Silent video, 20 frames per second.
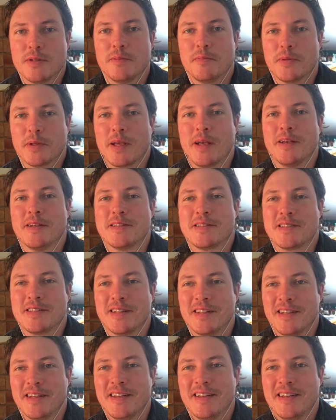Because
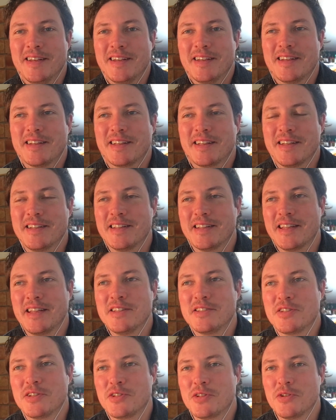
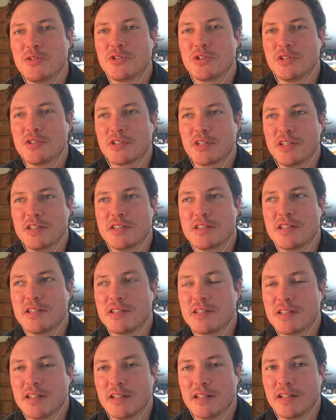institutions
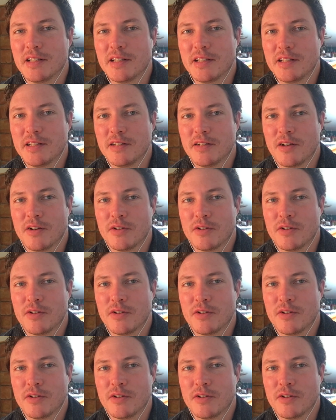consistently